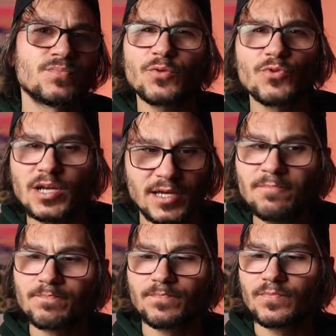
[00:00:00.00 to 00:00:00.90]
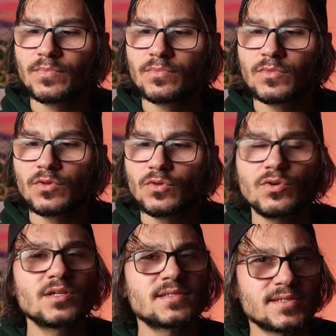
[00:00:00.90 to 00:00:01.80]
Not really. You
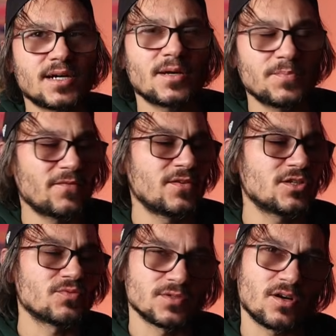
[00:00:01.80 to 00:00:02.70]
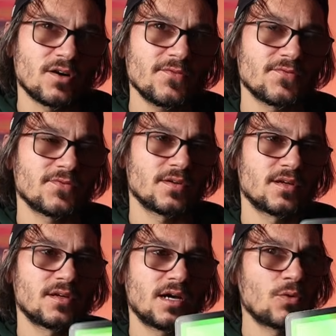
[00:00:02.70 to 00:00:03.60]
can start up DaVinci Resolve
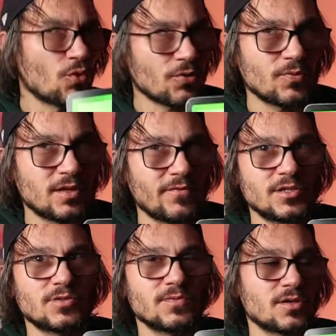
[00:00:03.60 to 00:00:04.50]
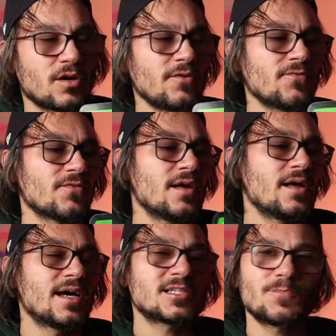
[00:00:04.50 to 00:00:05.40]
and work with DaVinci Resolve,
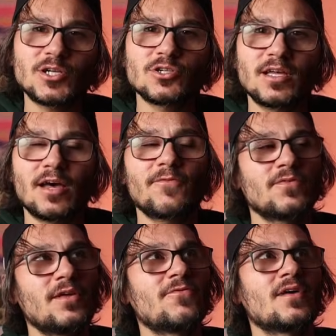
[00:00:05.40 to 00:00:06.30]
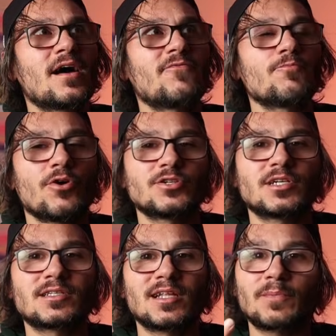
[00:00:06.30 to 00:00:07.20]
especially if you have
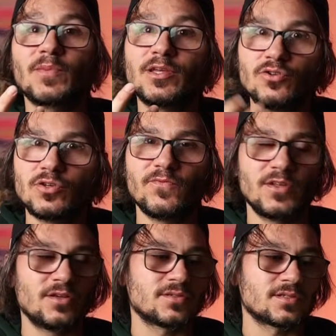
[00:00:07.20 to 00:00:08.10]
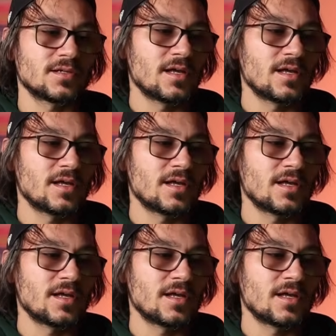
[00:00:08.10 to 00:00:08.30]
projects like my YouTube videos.